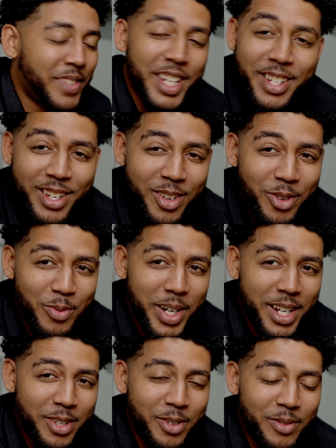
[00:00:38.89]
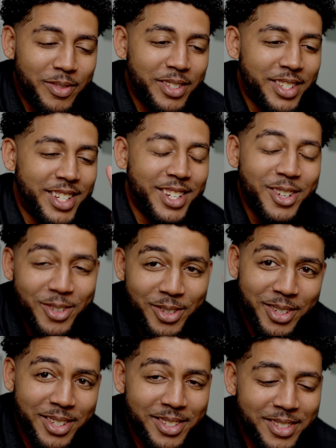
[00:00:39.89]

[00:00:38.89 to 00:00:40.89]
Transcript: And she knows what I do. She knows.